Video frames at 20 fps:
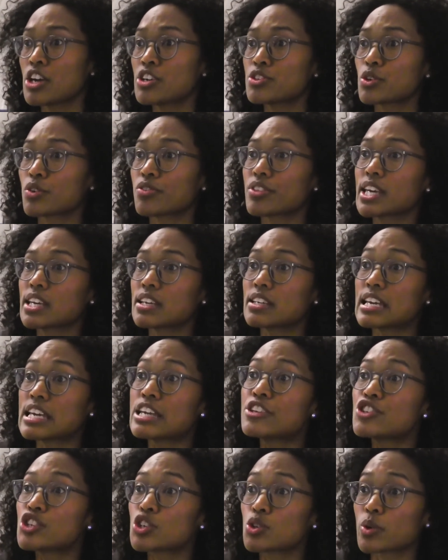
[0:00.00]
So if they can
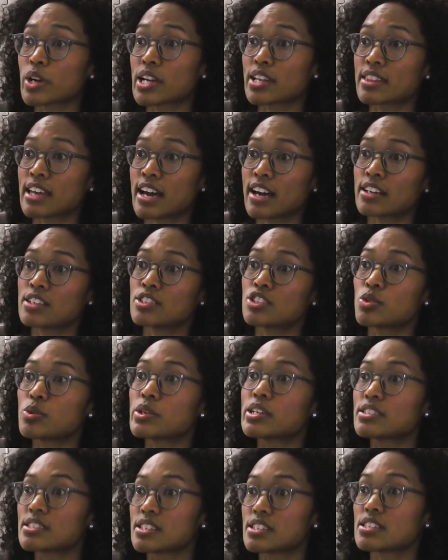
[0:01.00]
integrate that
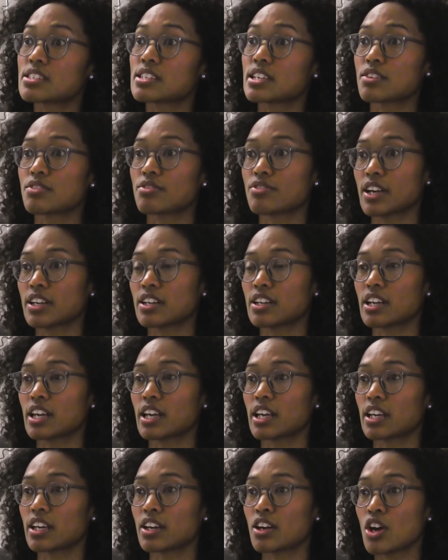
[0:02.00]
into existing
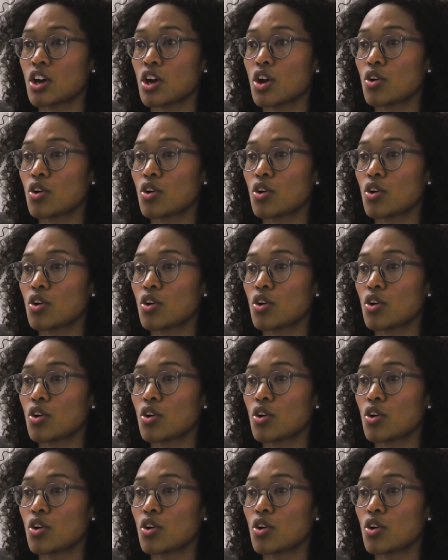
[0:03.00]
funding